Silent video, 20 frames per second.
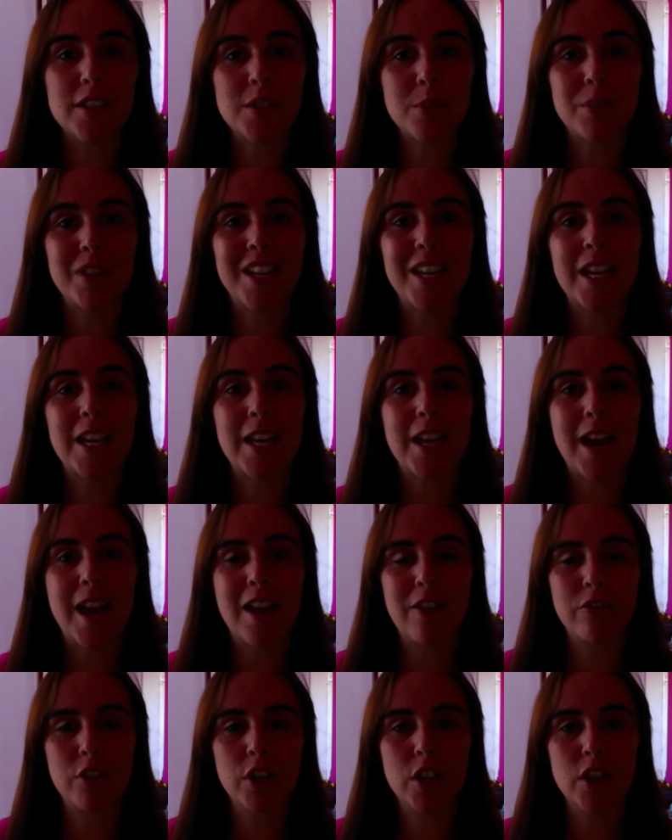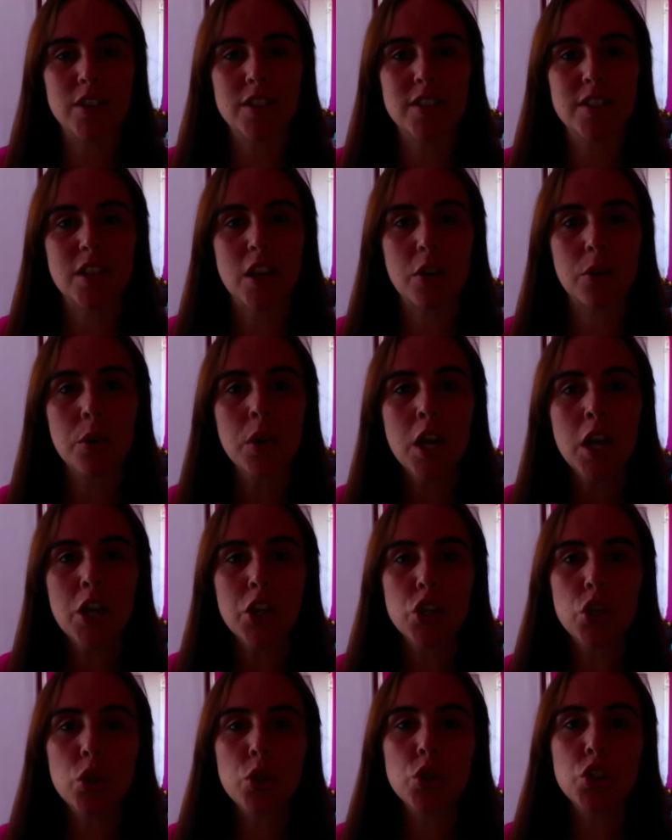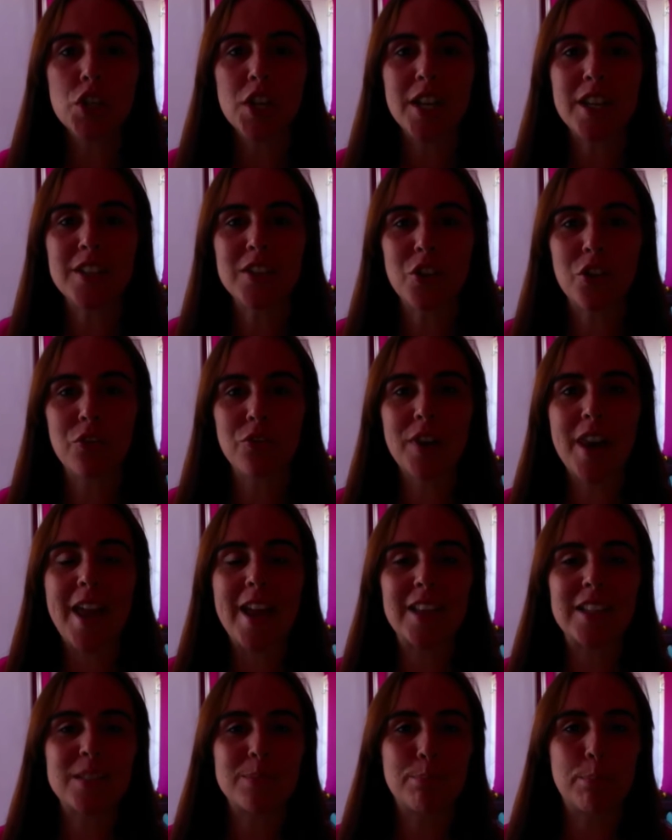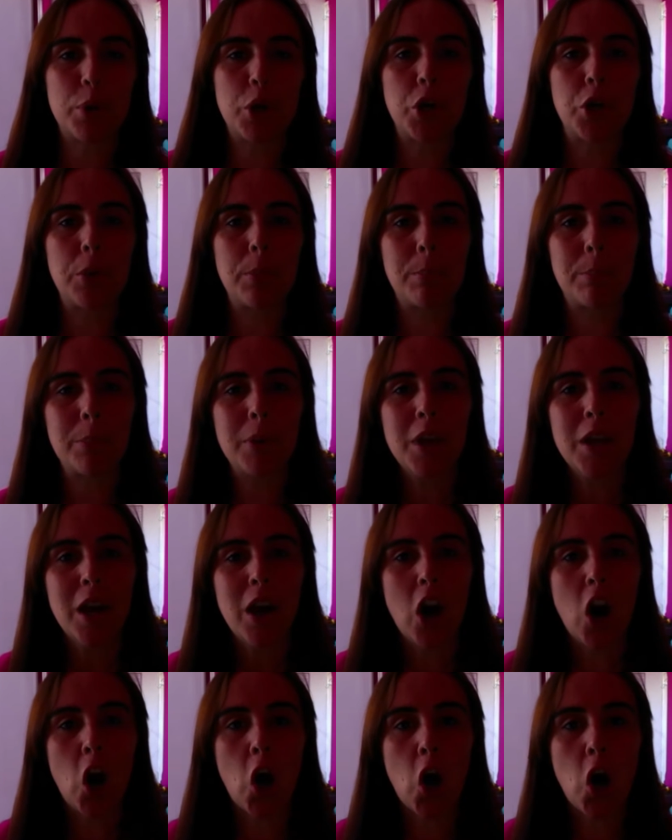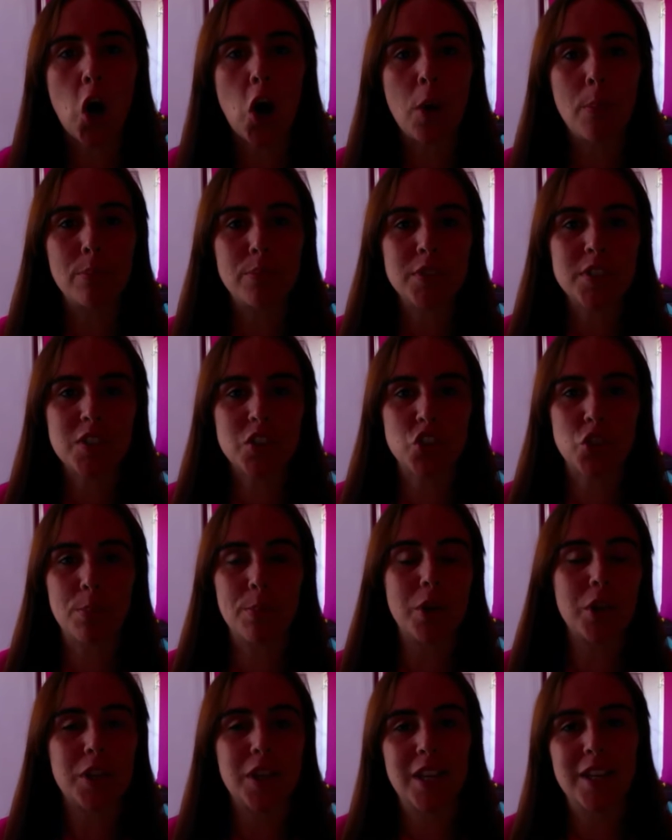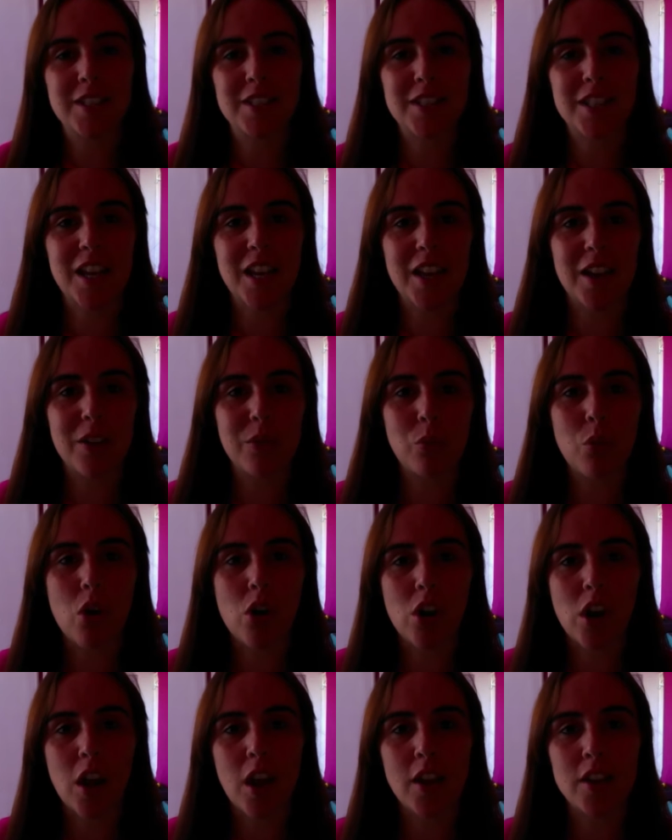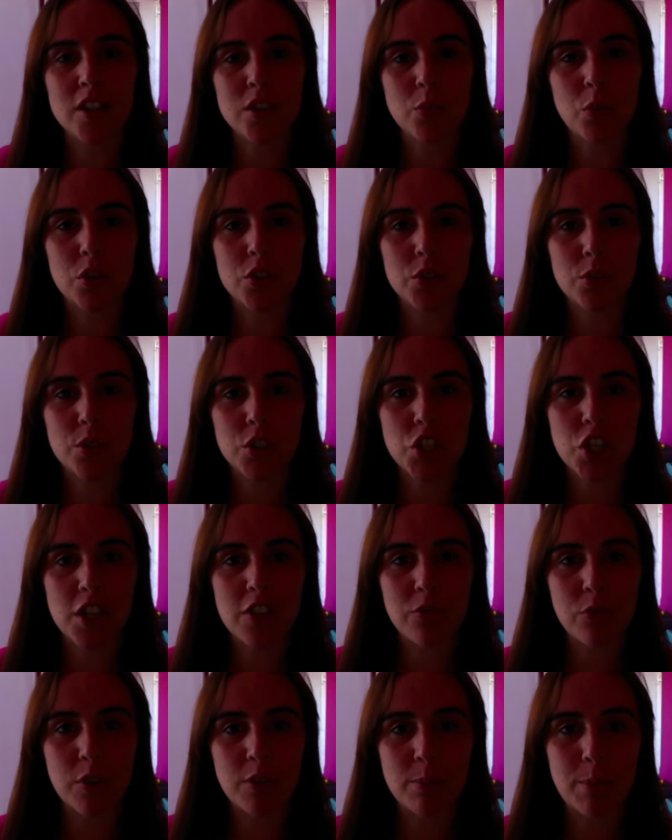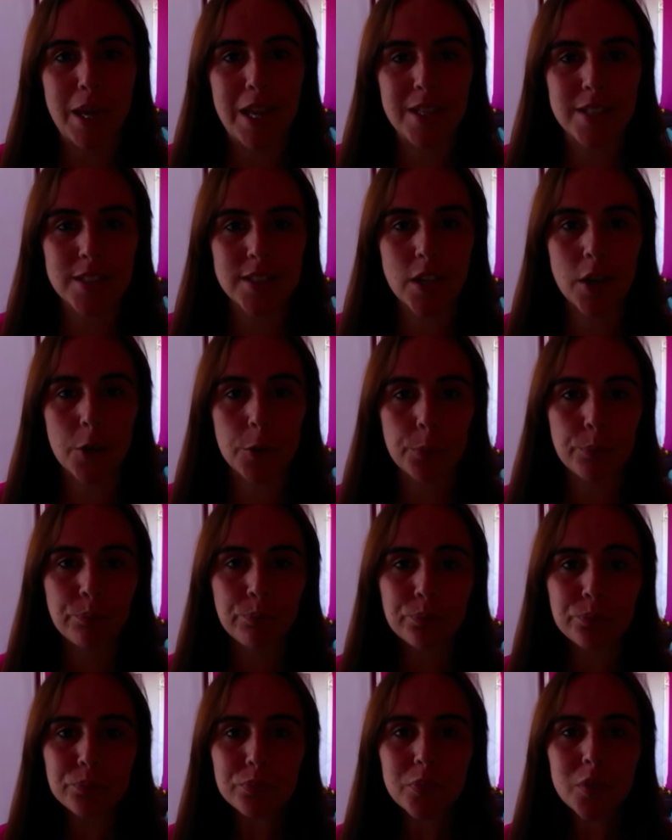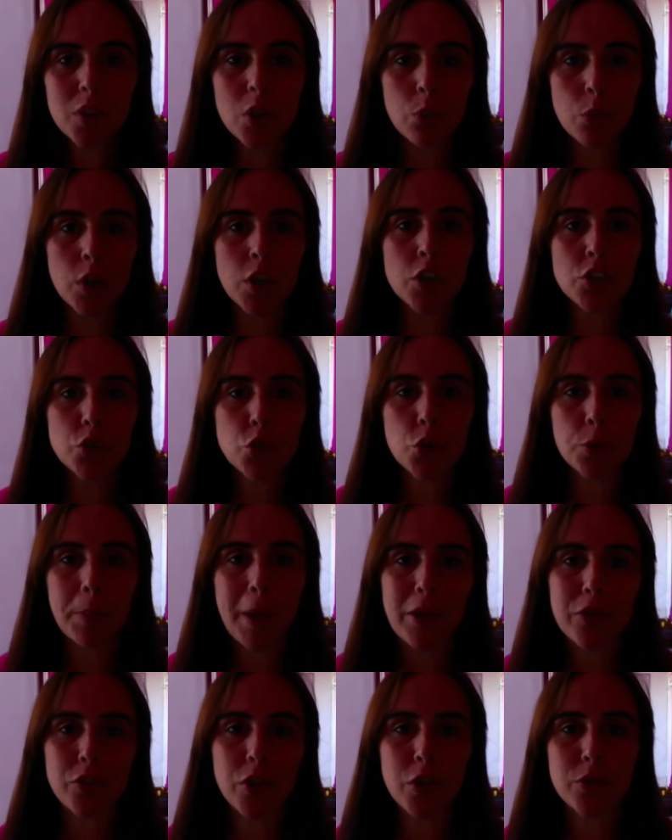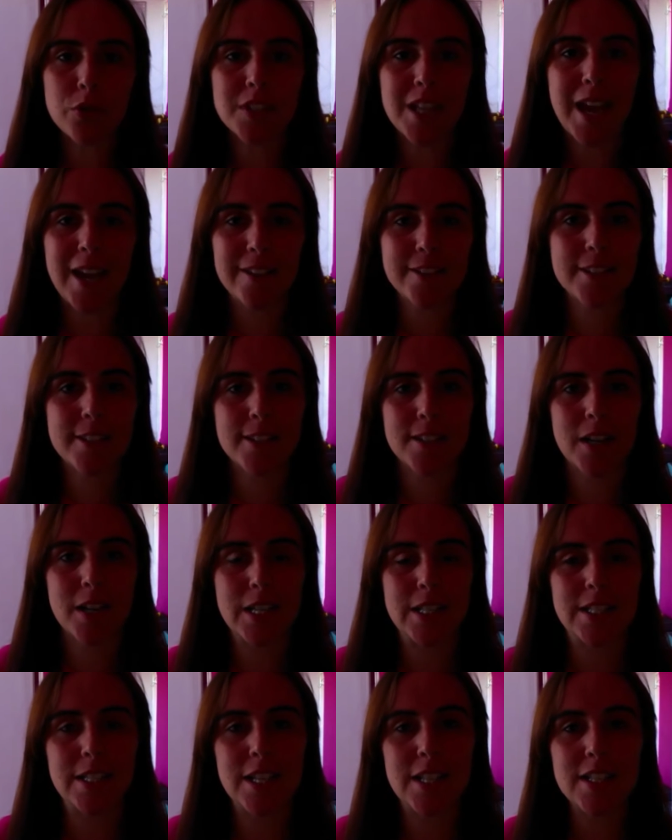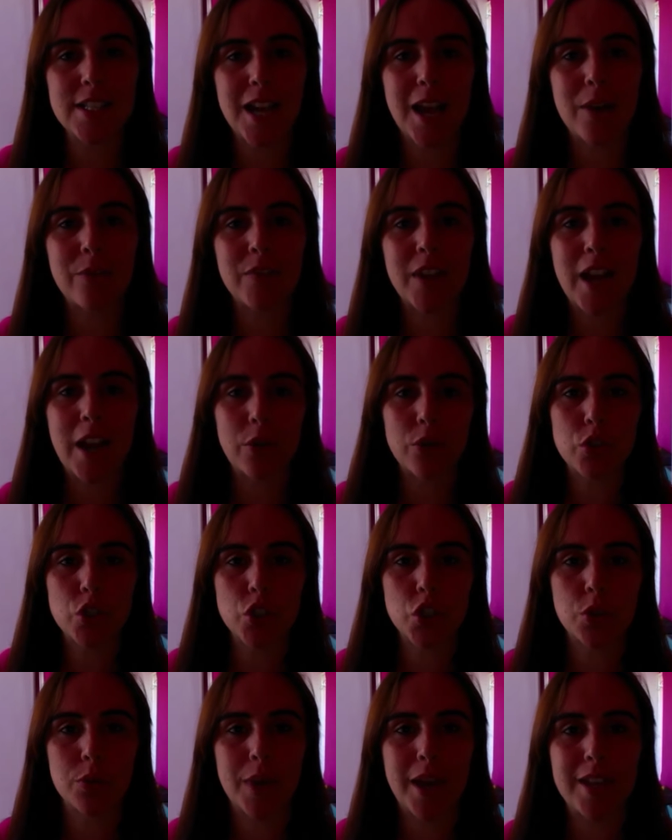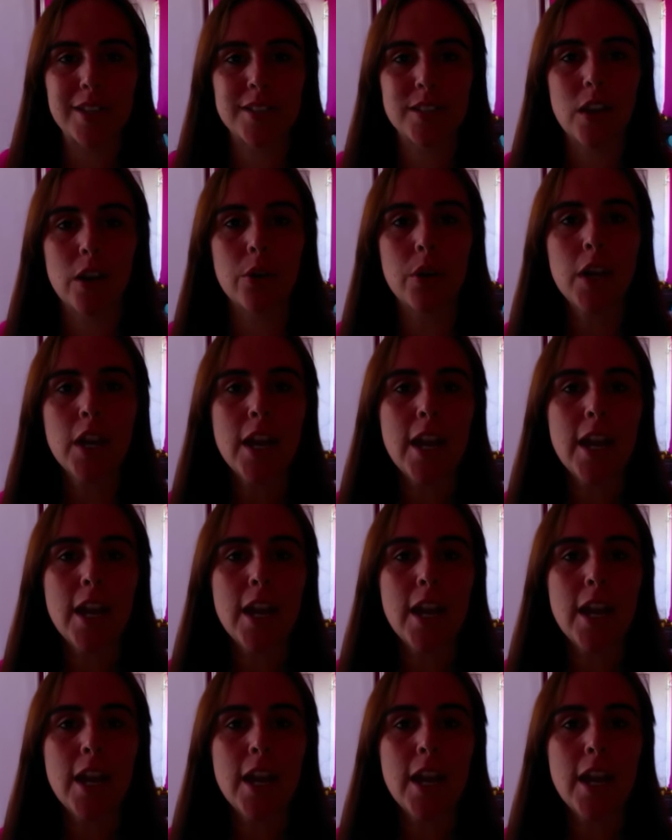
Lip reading: some of the key areas. So usually sort of legs, bum, arms, stomach is what clients want to achieve with me. So we're going to talk about those exercises and how to do it. So